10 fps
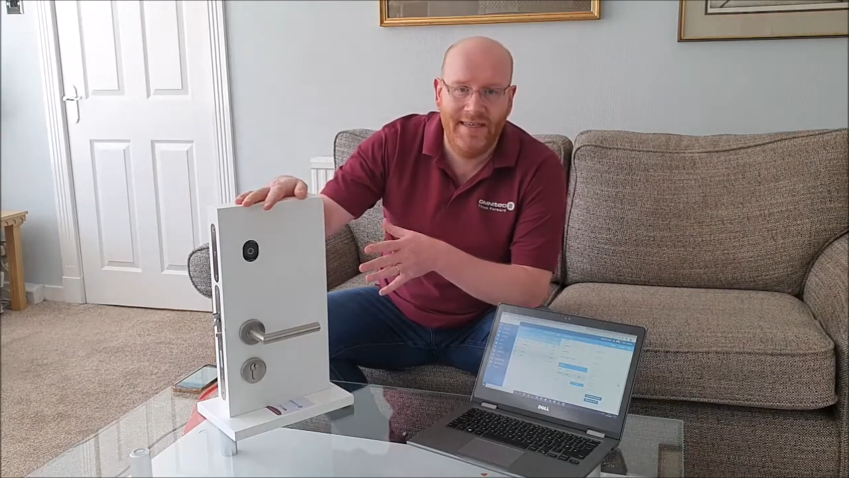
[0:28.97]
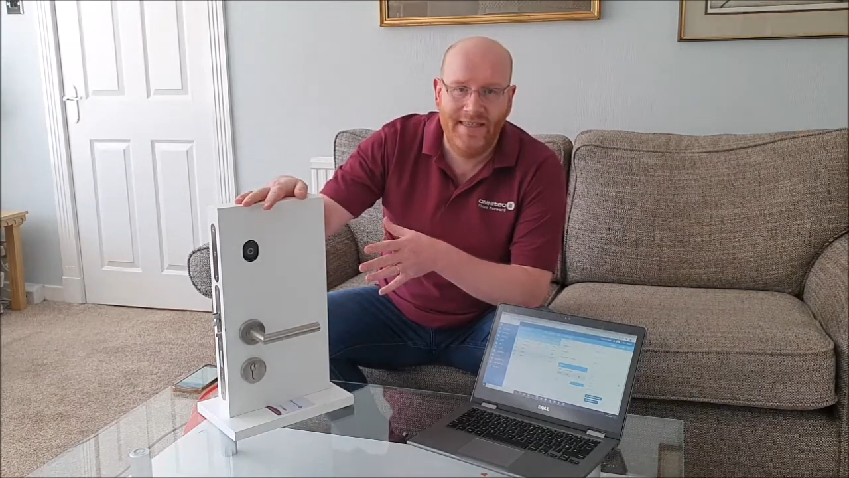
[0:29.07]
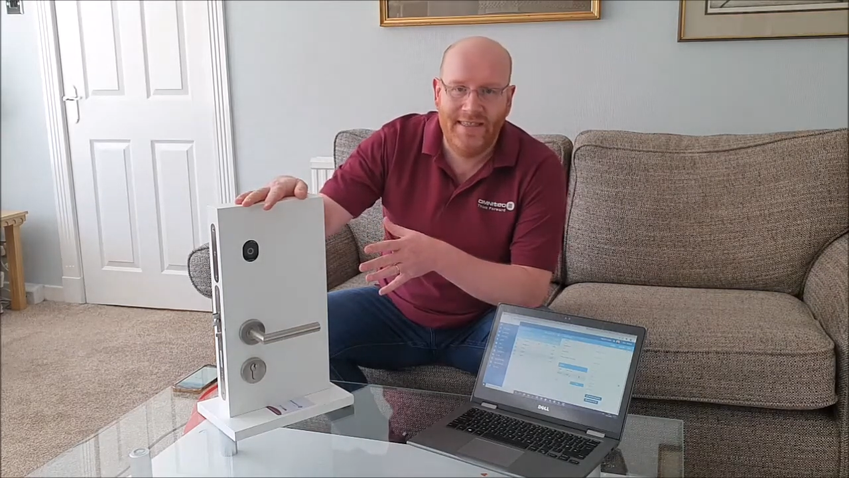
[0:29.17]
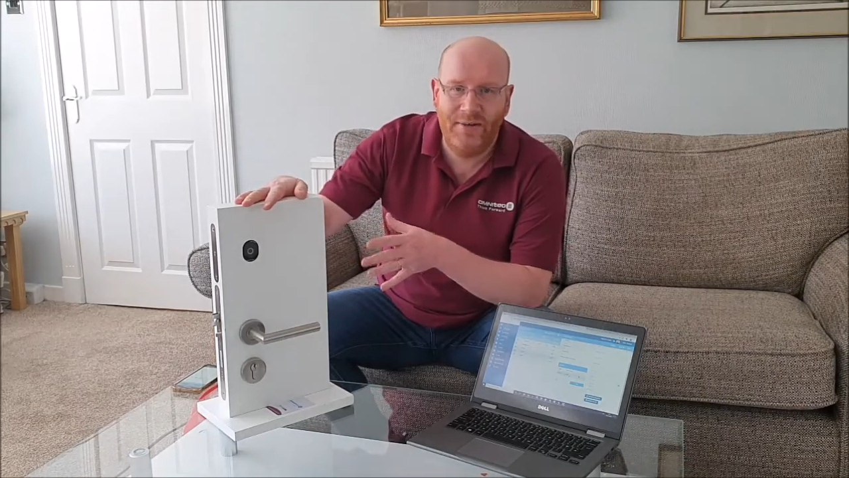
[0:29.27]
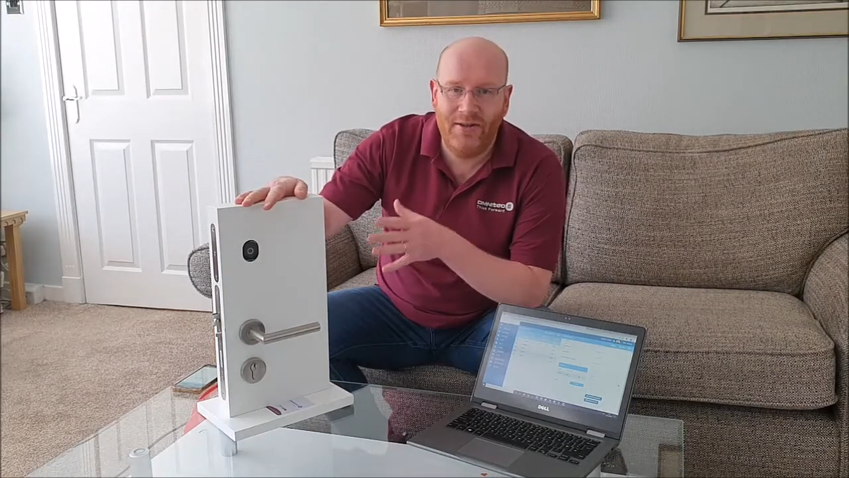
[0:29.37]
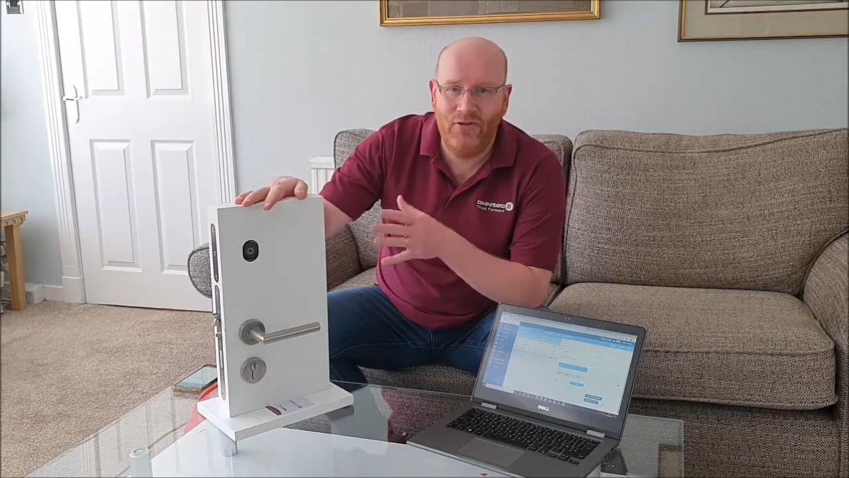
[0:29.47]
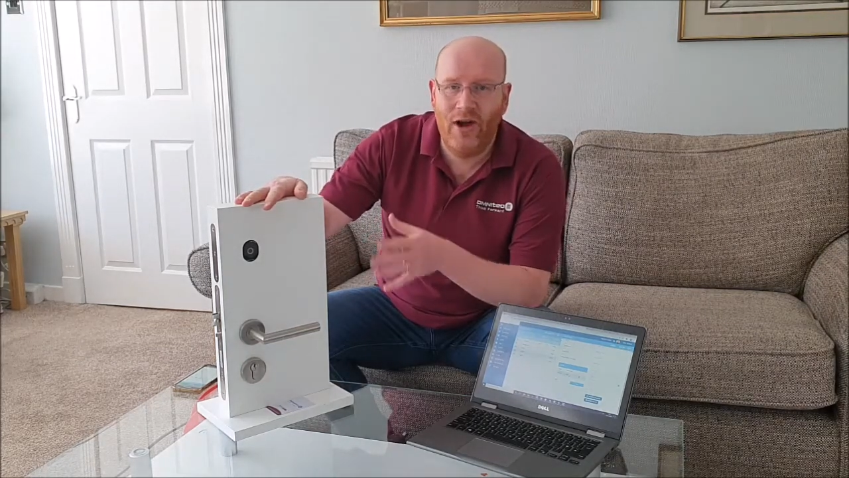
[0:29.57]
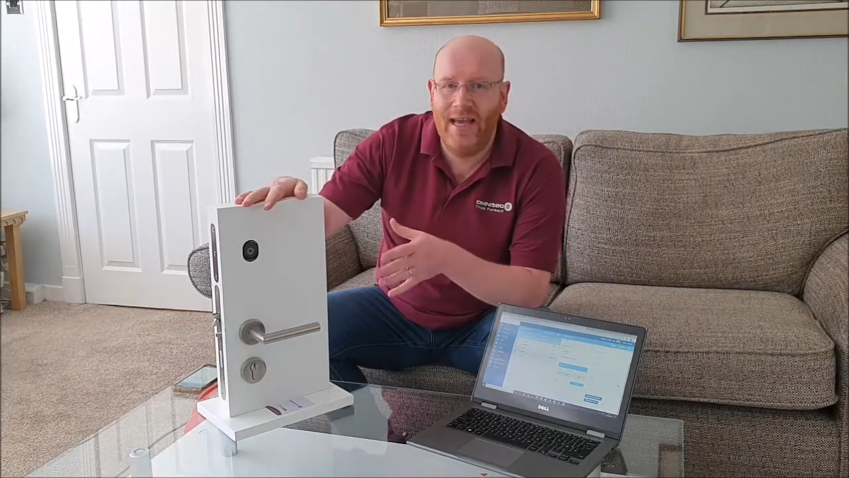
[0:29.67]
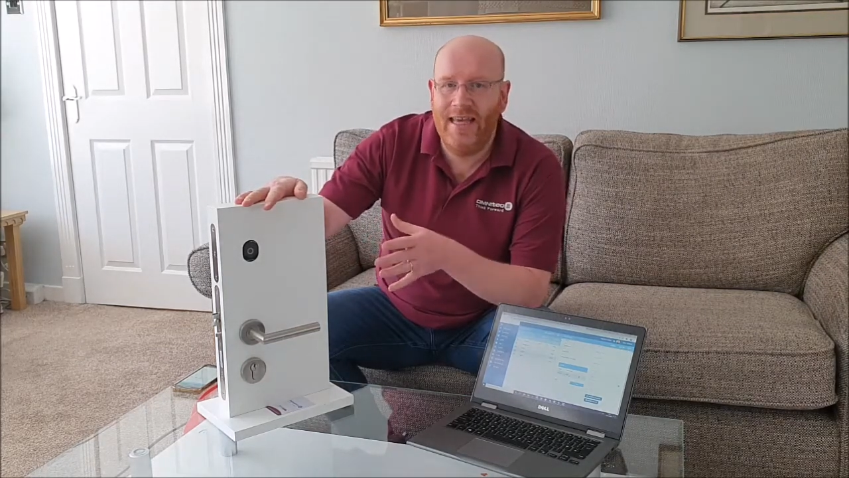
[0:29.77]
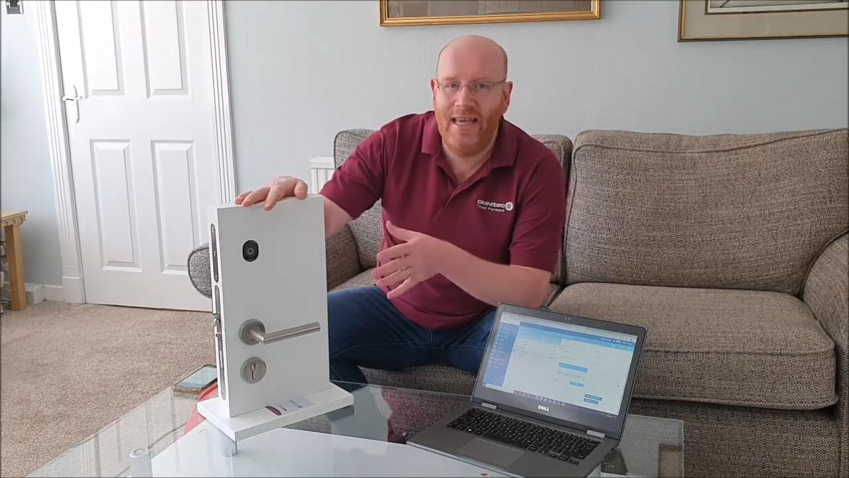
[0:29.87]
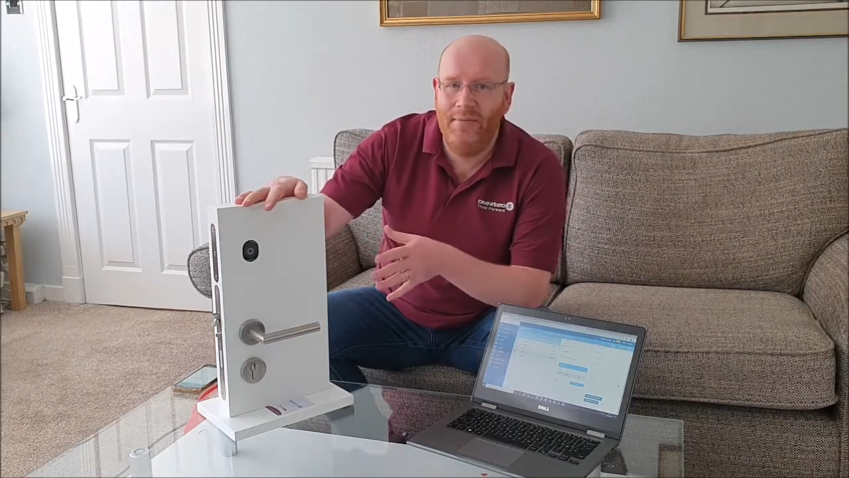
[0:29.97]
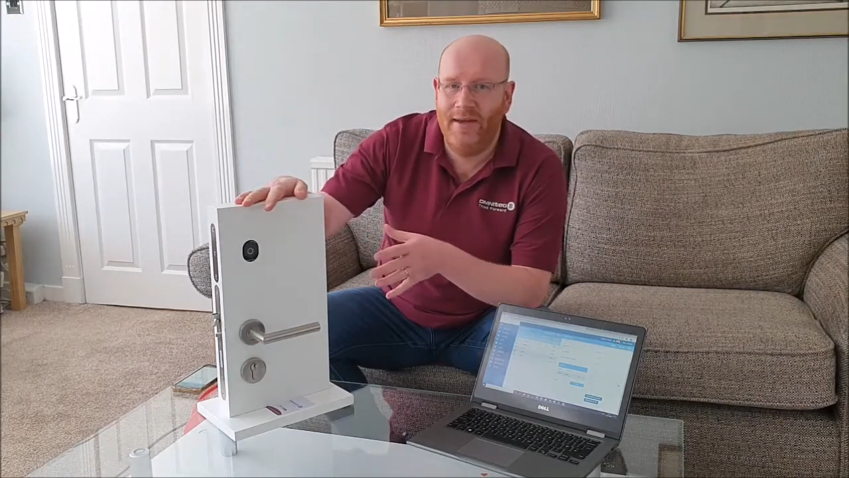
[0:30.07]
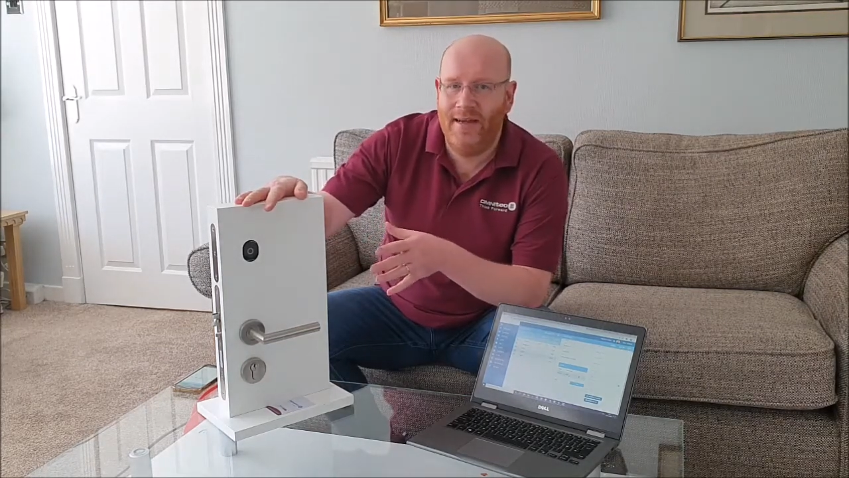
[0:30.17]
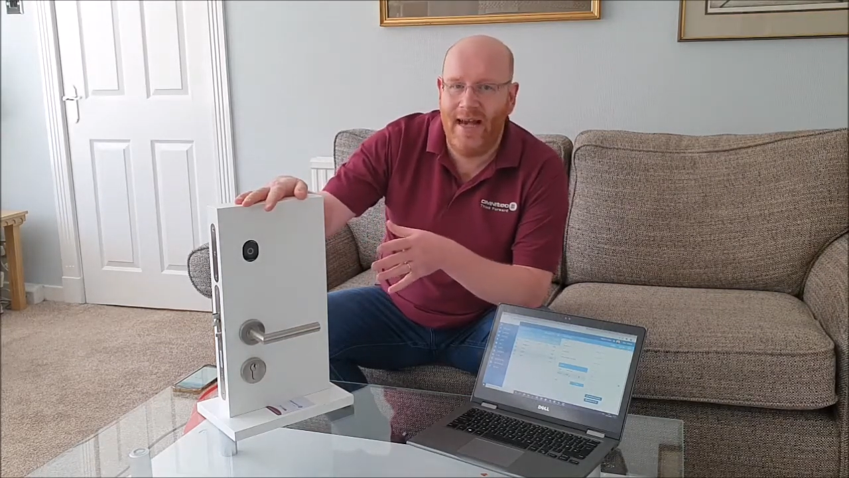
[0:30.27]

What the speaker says: so I'll try and keep it